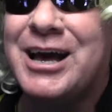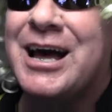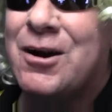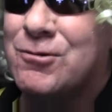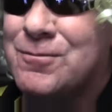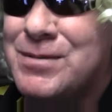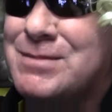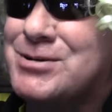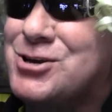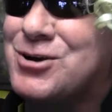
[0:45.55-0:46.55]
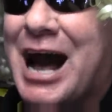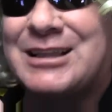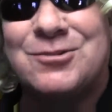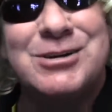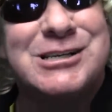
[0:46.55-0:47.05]
you. Remember, you
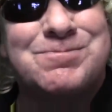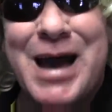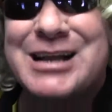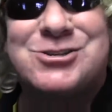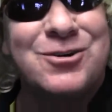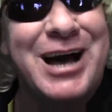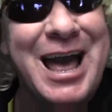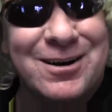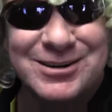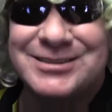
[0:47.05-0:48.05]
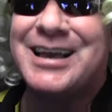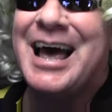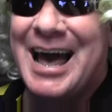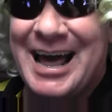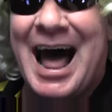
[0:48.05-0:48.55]
got to respect your elders.
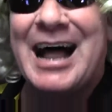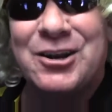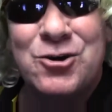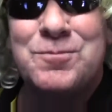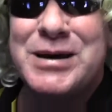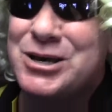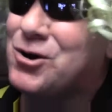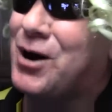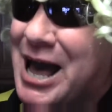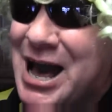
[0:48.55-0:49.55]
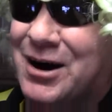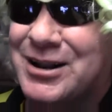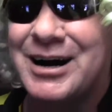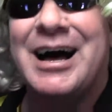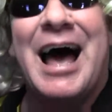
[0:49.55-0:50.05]
And I do be your
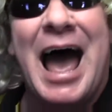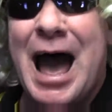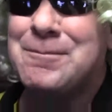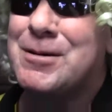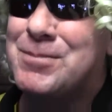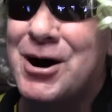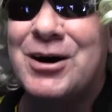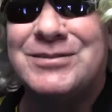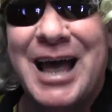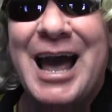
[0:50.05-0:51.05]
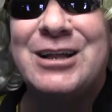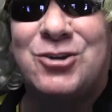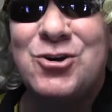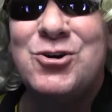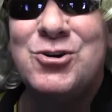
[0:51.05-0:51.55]
elder. Happy birthday
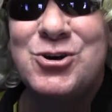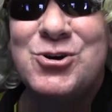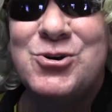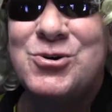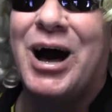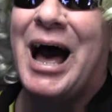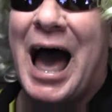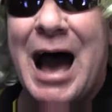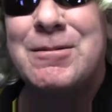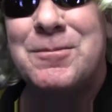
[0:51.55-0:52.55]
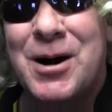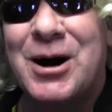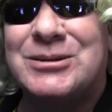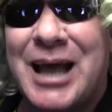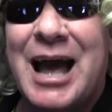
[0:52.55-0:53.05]
to you. Happy
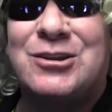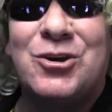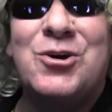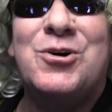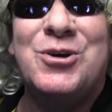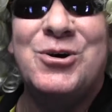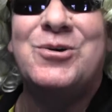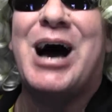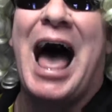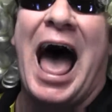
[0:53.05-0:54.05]
birthday to you.